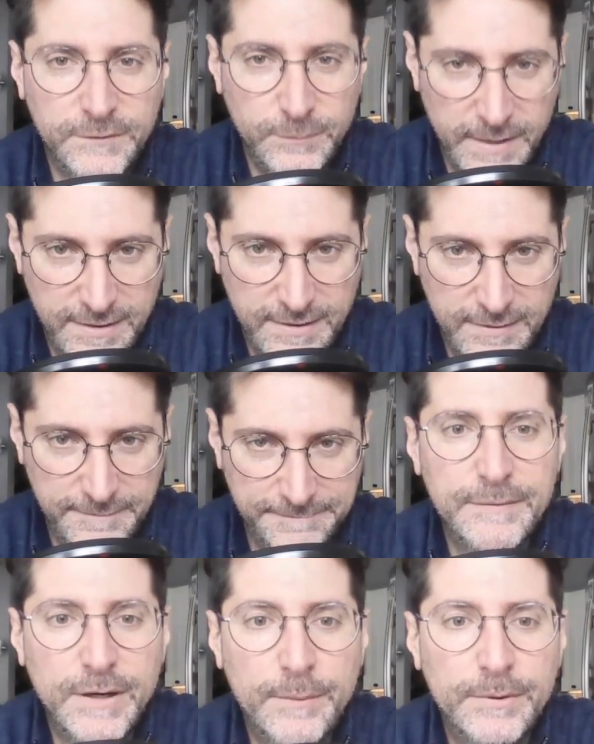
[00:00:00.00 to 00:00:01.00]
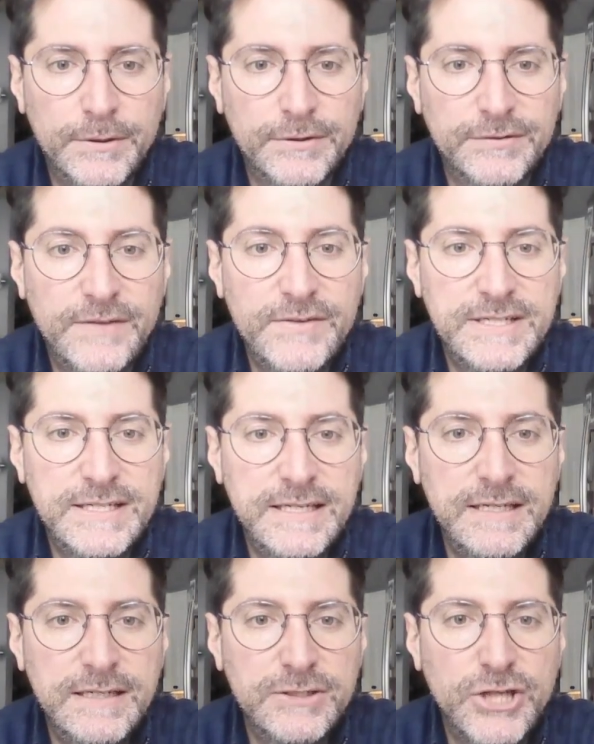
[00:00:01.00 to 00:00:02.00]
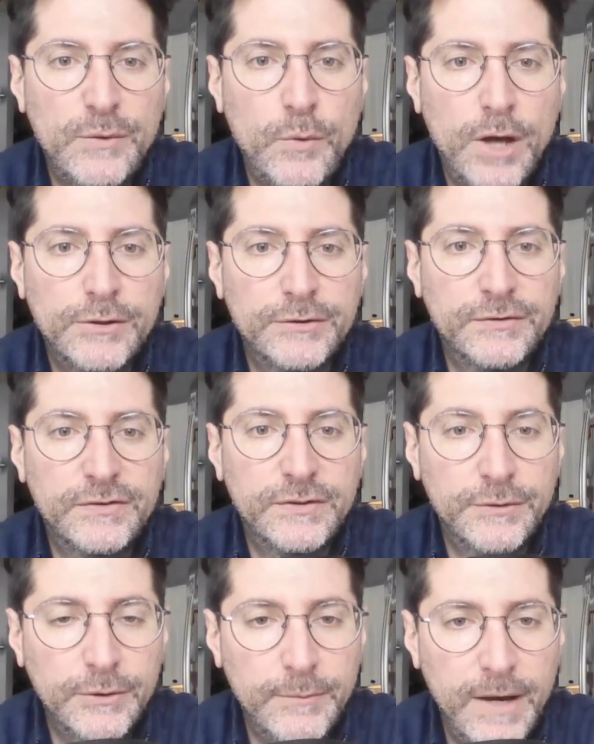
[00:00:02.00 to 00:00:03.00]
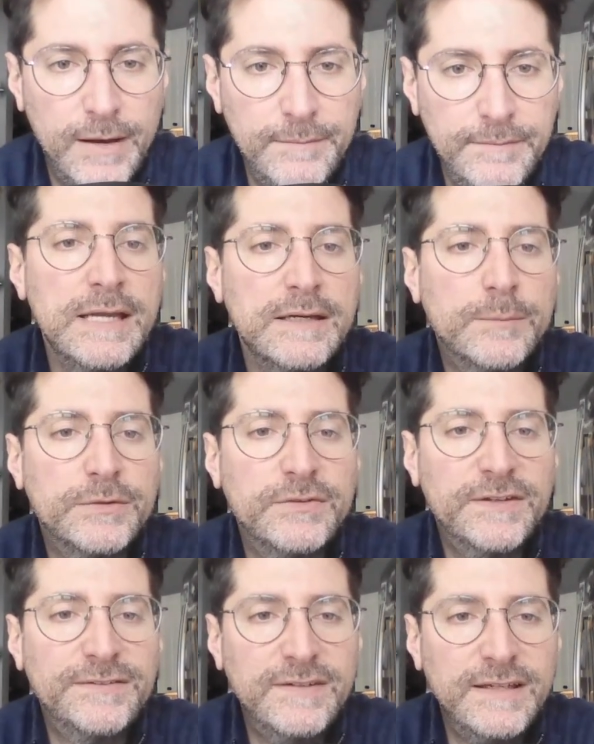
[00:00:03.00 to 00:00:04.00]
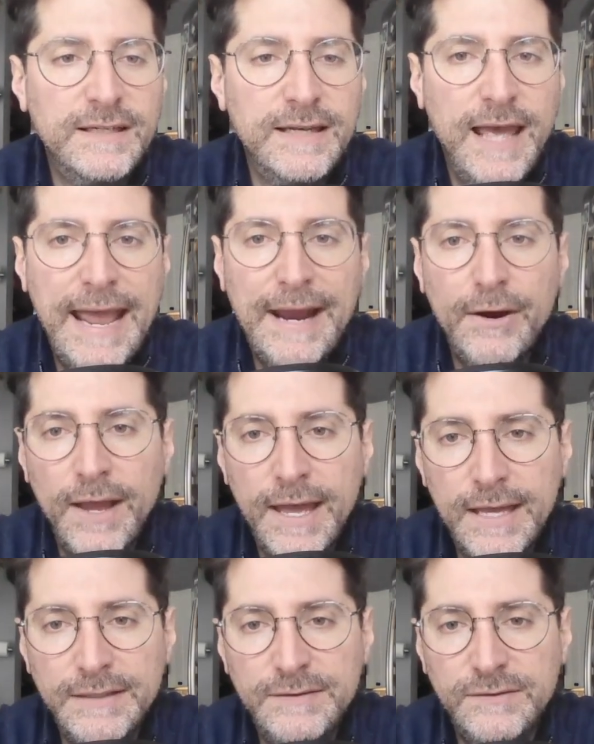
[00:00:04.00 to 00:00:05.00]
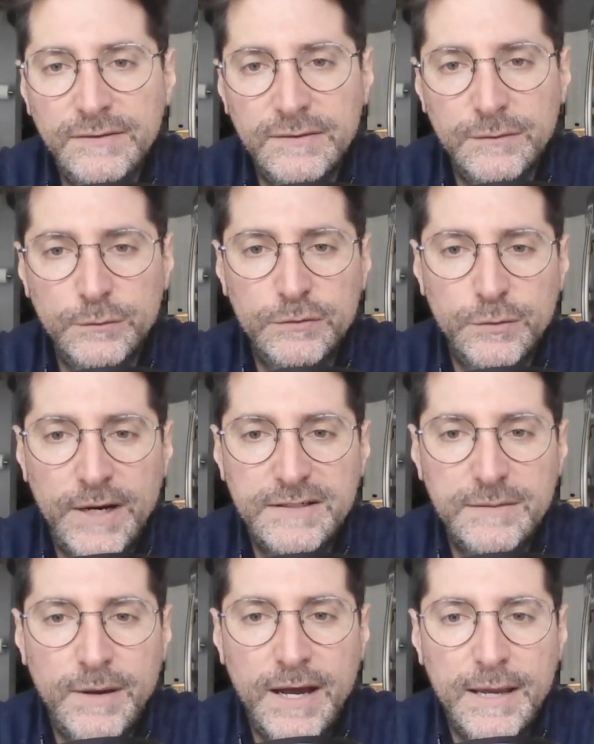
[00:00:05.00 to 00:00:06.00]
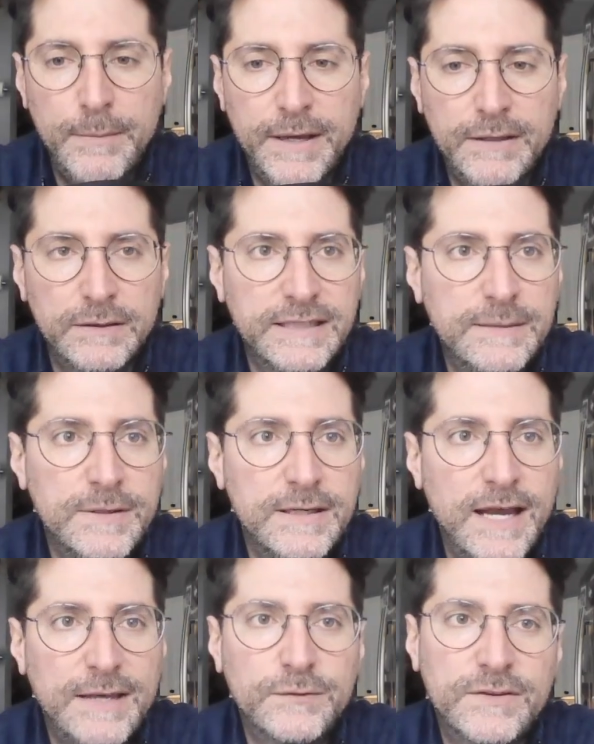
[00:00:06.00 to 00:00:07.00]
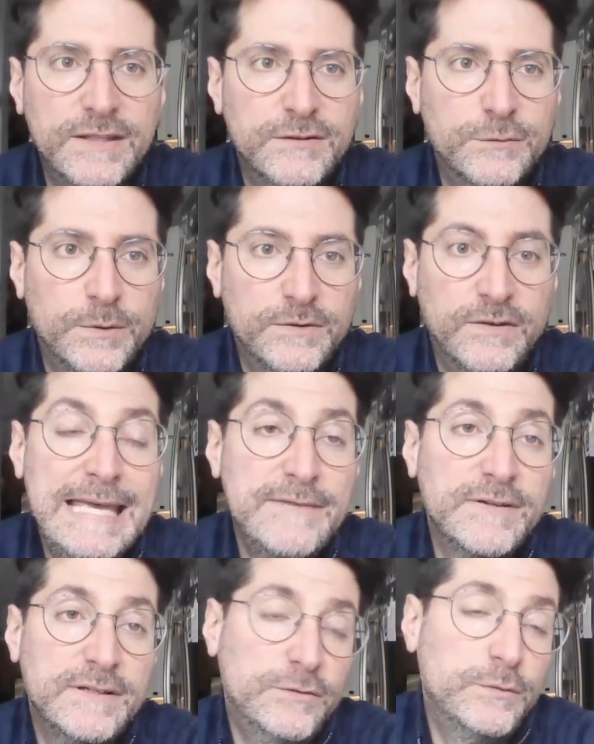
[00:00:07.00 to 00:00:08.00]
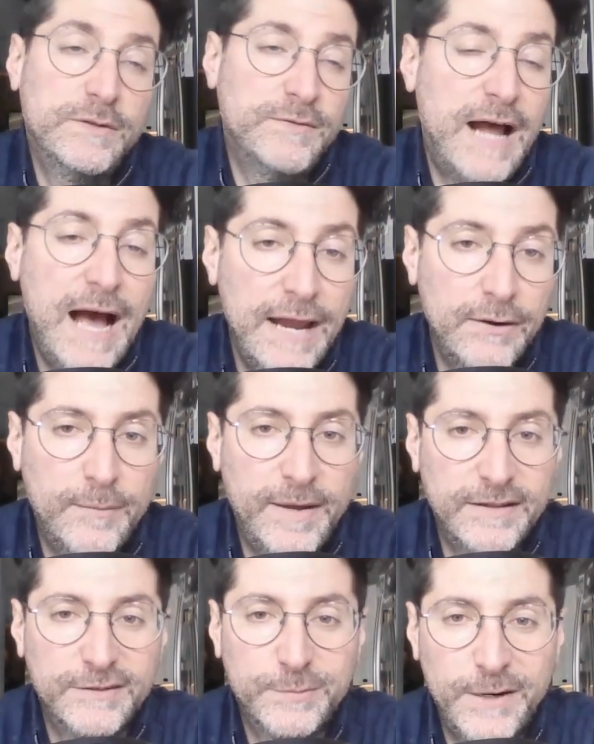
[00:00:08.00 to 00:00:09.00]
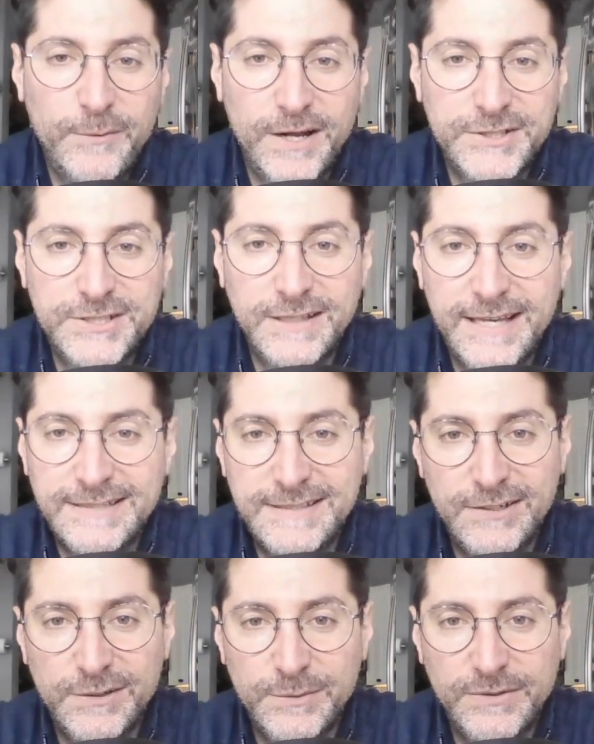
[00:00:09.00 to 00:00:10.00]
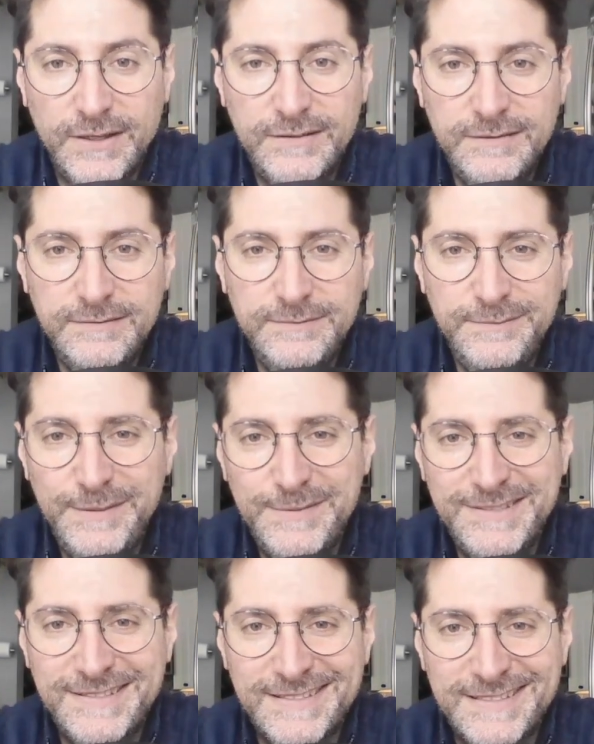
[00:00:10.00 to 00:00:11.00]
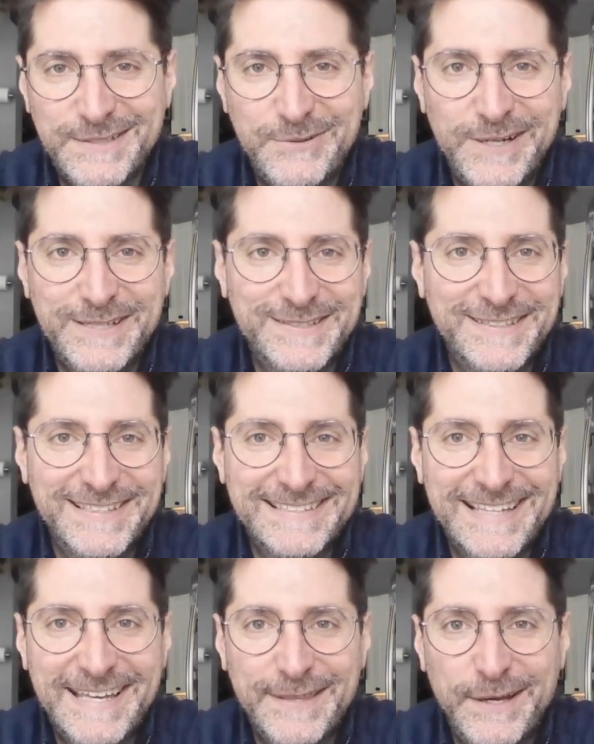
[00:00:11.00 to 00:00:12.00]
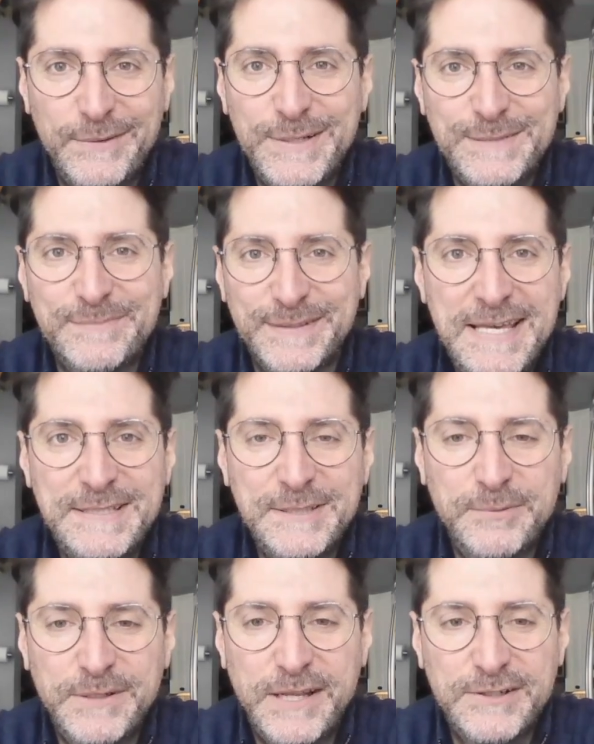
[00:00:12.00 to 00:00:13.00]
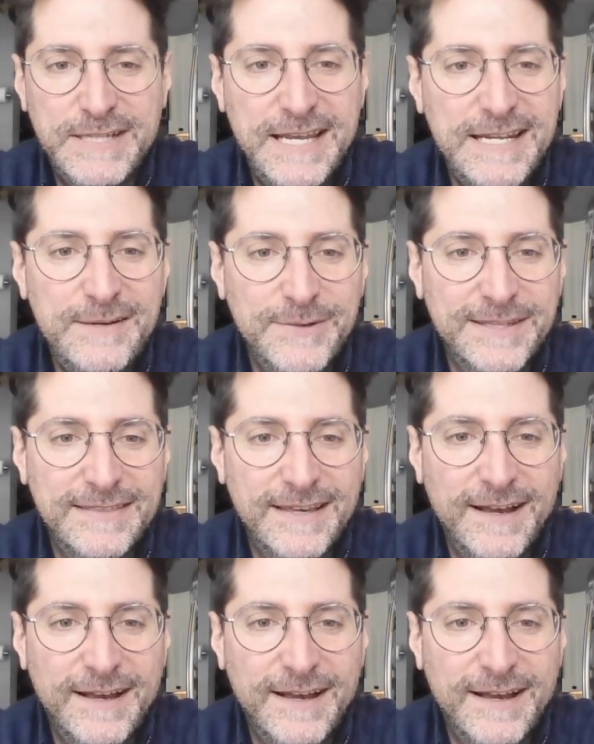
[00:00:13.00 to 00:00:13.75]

Smith. Number 17, John Waters' Serial Mom. Number 16, Airheads. This was directed by Michael Lehman. I used to think this was even higher on my list, but I watched it last year and was like, maybe this isn't quite as good as I thought it was, but still pretty entertaining with